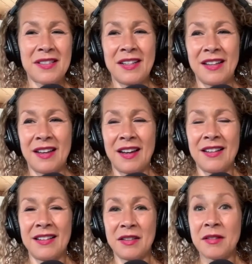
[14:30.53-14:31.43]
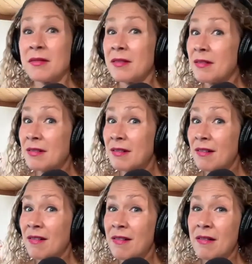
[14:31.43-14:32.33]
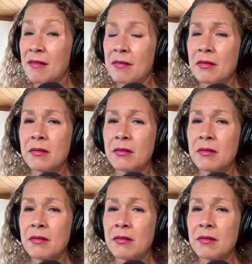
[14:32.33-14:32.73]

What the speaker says: But also, I'm sorry.